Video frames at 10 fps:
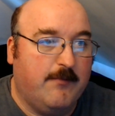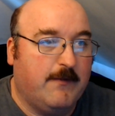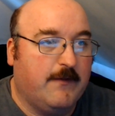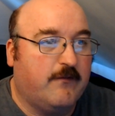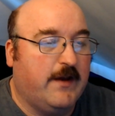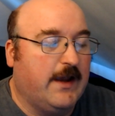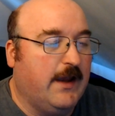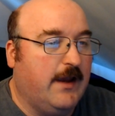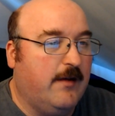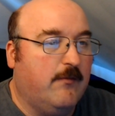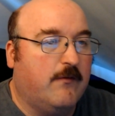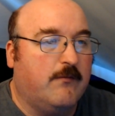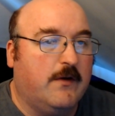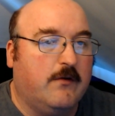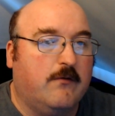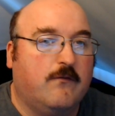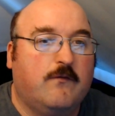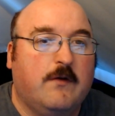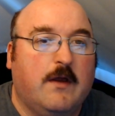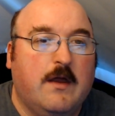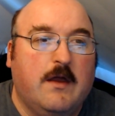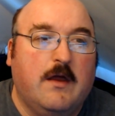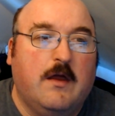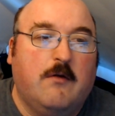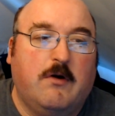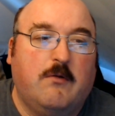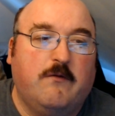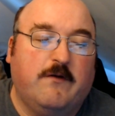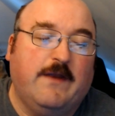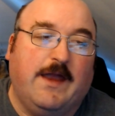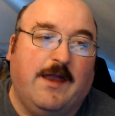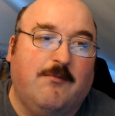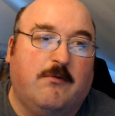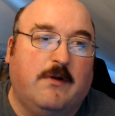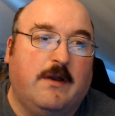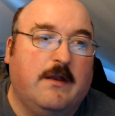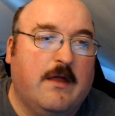but the second game is one of those. Well, it was on the Game Boy.